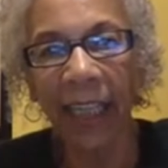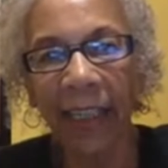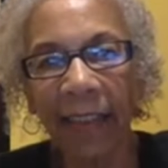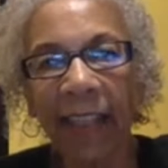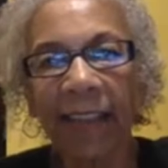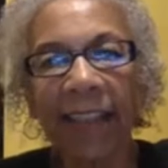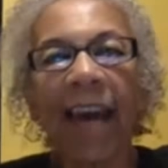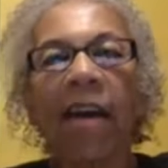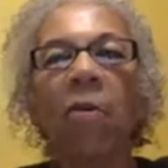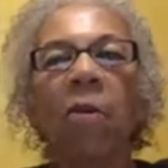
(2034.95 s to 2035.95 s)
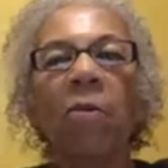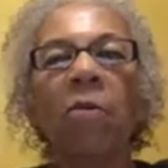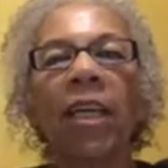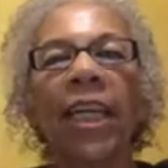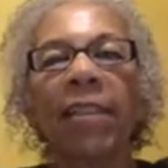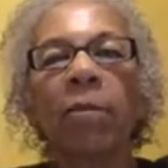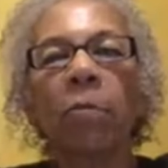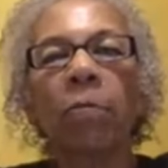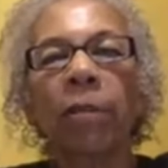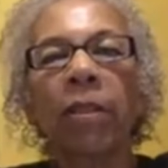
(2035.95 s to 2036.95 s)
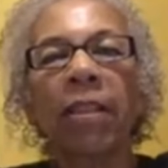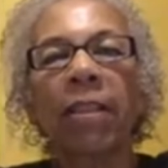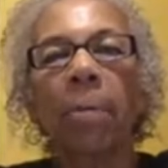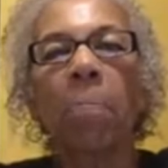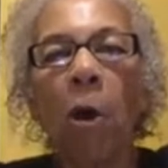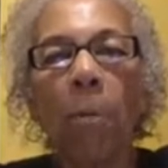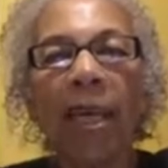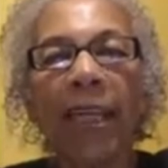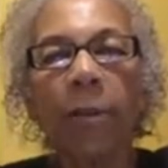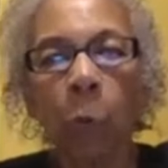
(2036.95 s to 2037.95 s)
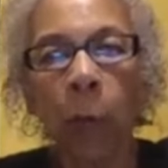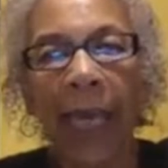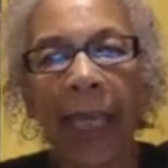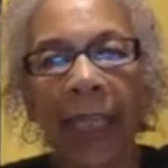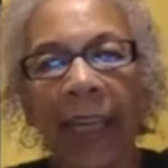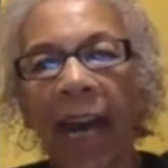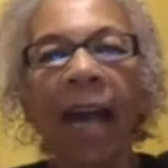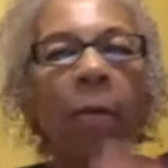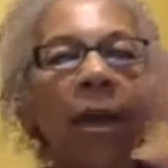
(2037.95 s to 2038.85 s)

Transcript: That is the moment when I